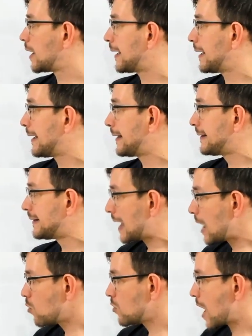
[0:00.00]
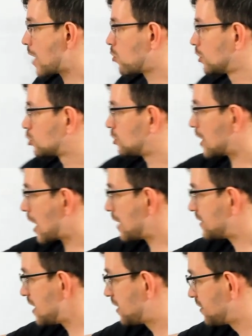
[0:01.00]
And now I
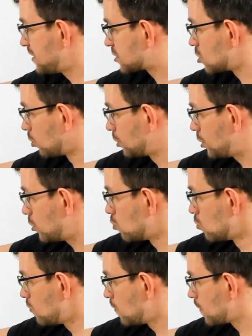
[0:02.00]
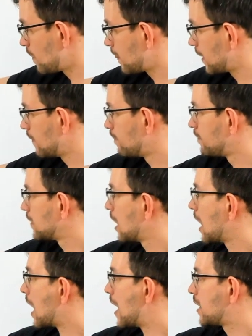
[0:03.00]
take this node u,
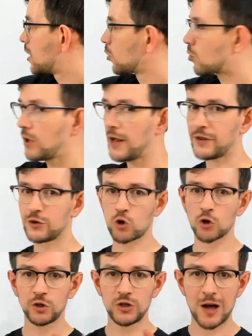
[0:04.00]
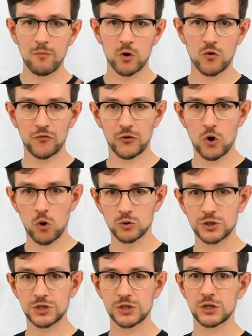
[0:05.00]
I calculate total number of
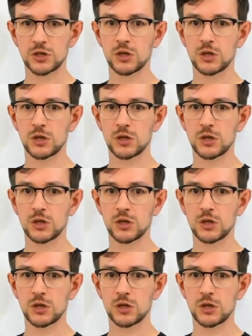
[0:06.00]
nodes